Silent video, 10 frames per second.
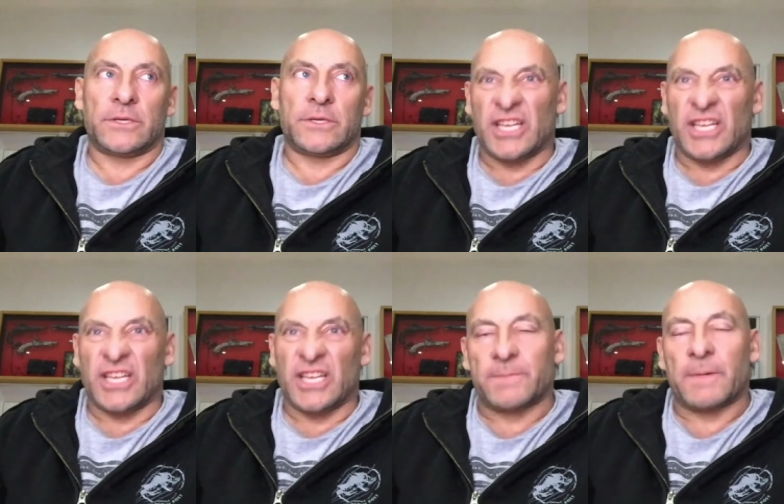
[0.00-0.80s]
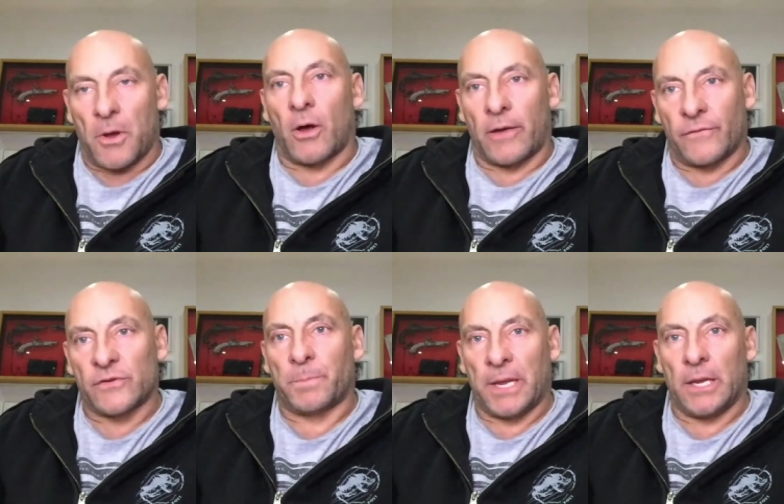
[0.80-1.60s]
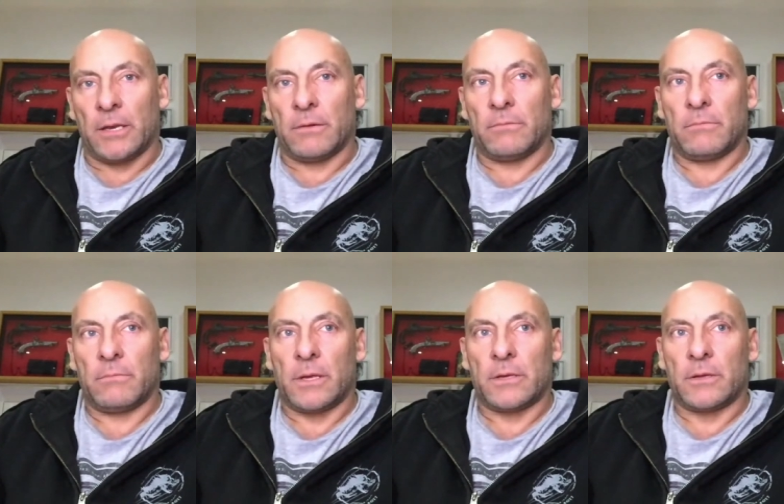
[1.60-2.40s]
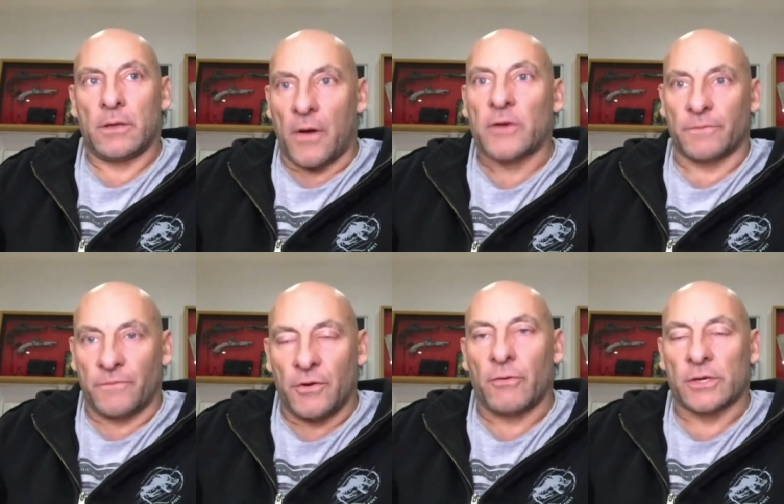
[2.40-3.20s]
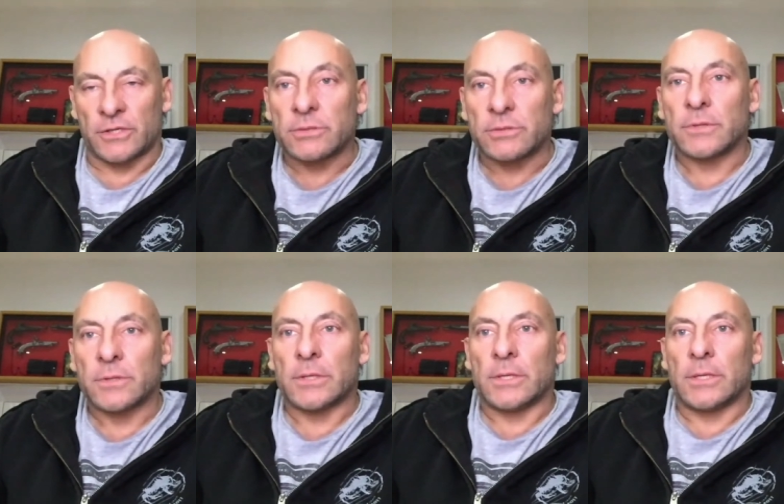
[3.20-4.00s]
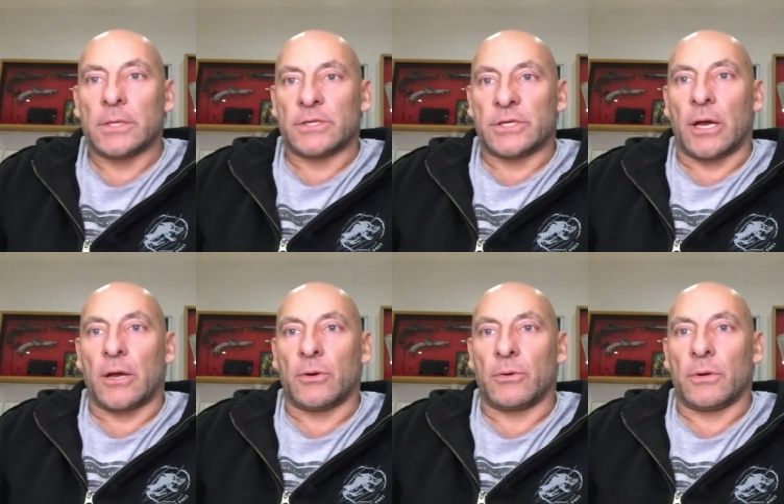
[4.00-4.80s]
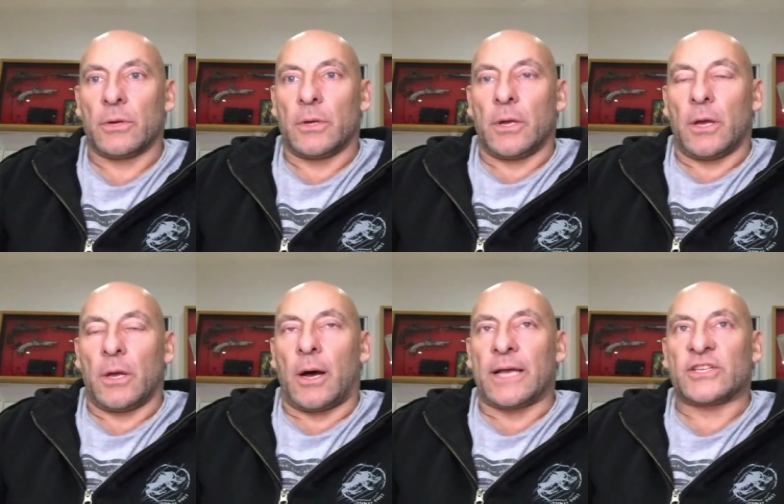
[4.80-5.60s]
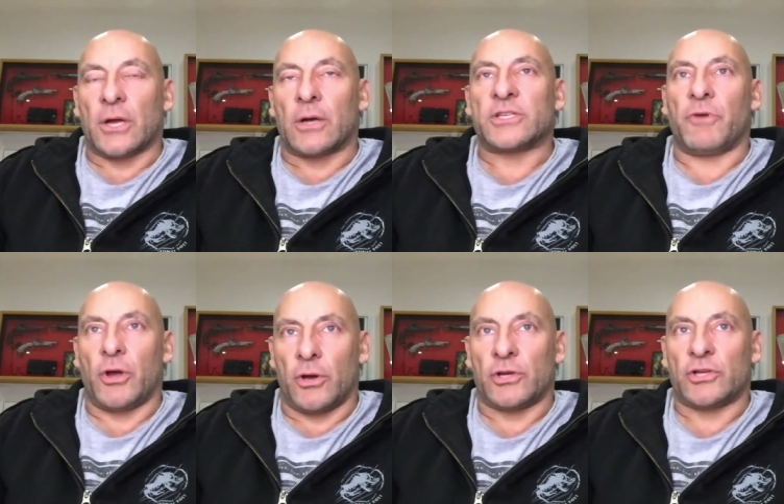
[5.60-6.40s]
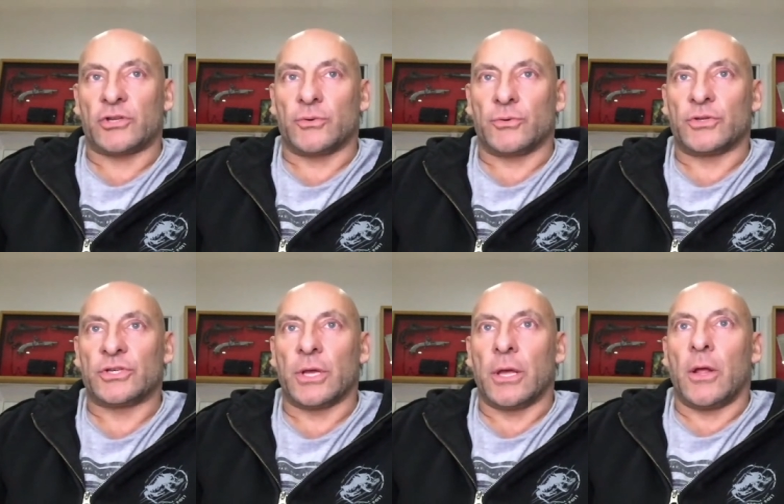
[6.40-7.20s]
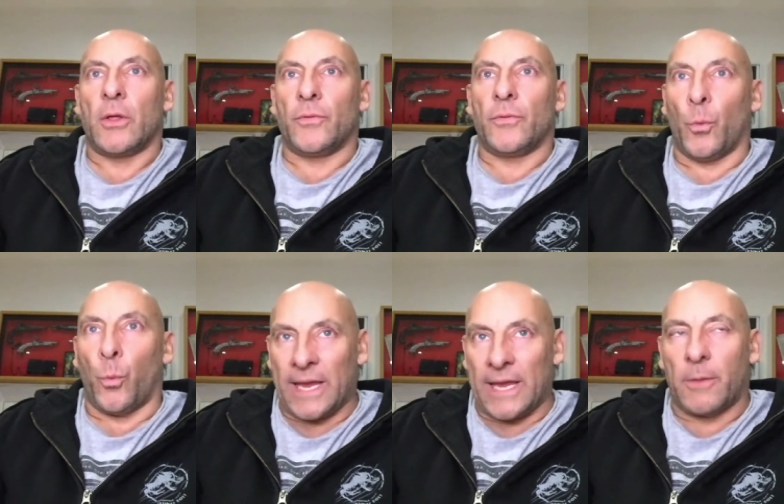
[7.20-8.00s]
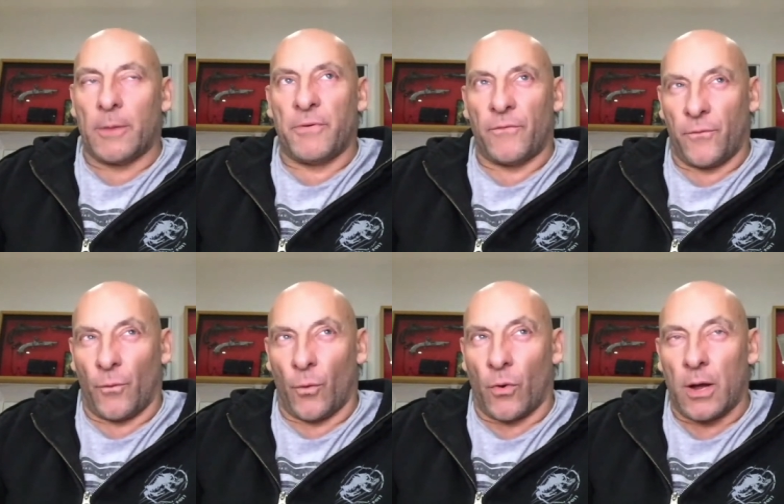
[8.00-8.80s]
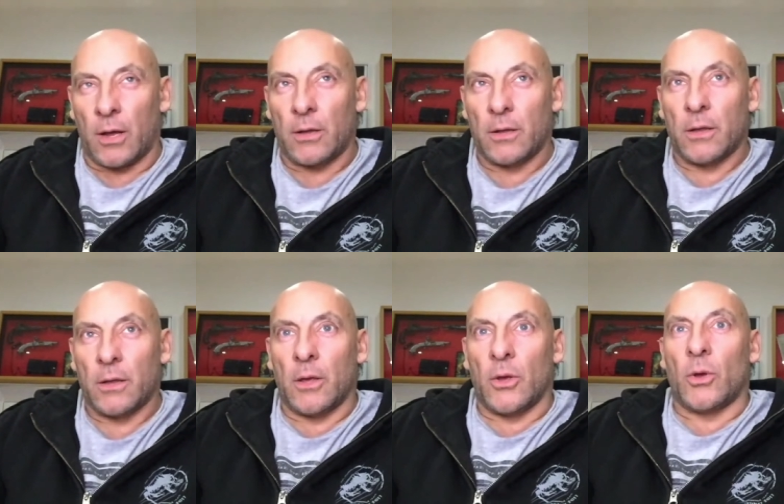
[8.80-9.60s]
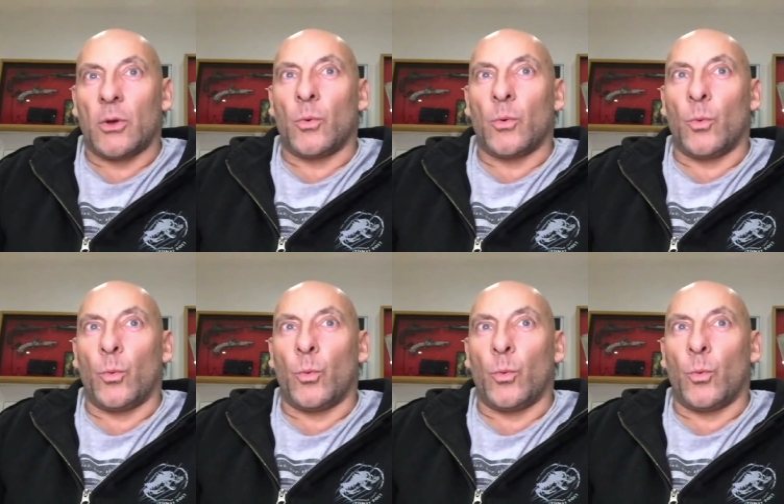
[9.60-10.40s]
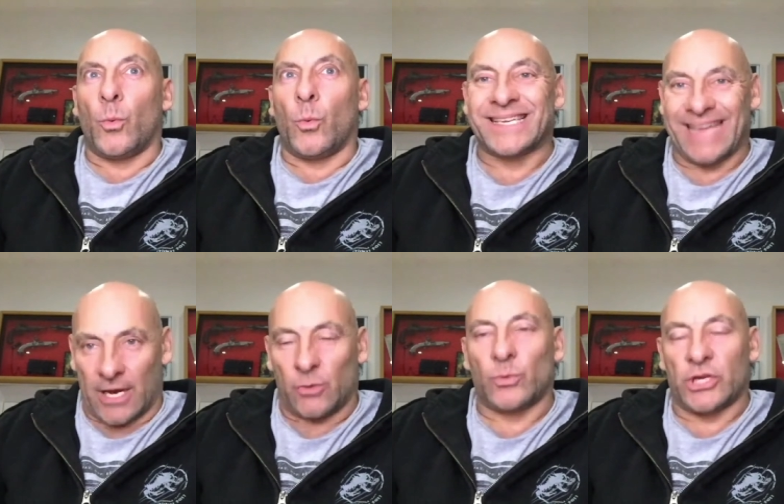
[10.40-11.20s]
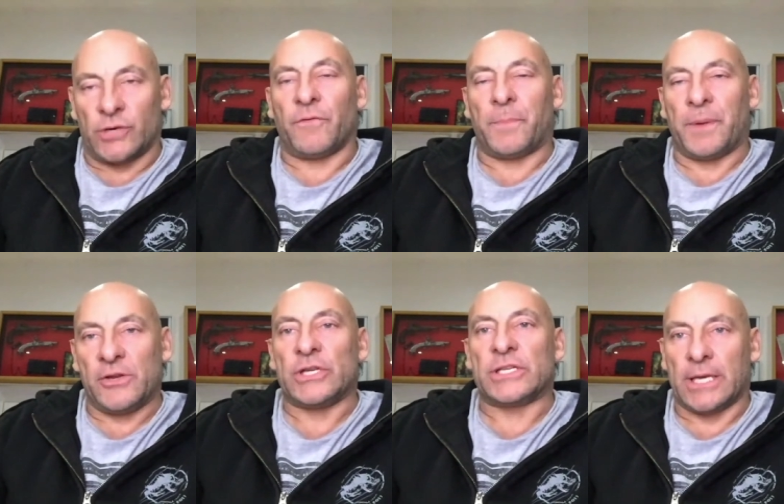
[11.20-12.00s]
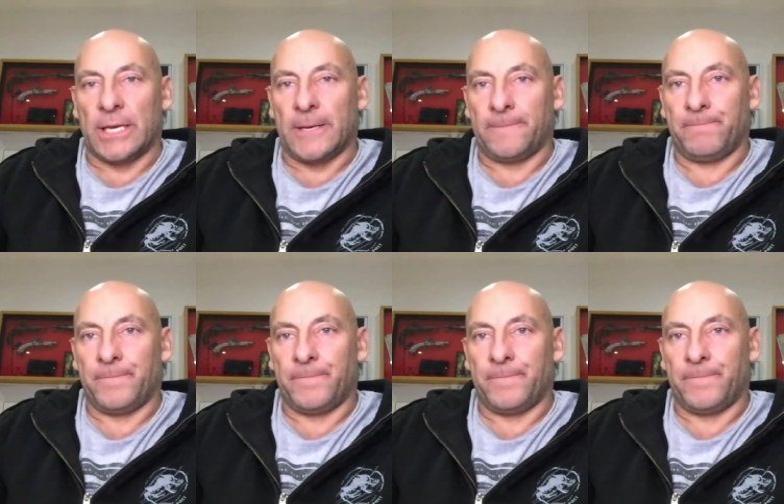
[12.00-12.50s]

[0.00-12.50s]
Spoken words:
6 months of my life has been Fast and Furious. So I started rehearsals the week before we did the second audition for BGT.